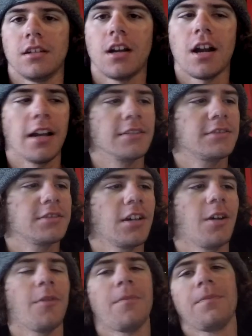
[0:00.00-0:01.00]
All right,
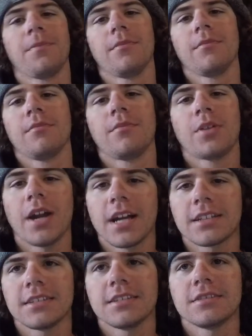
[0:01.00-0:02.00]
so
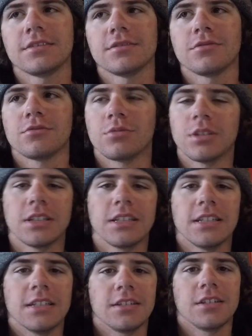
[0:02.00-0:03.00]
practice
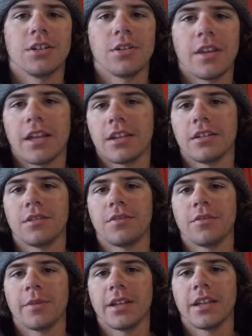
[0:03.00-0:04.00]
really didn't go that
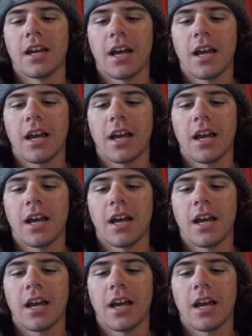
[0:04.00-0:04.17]
good for me.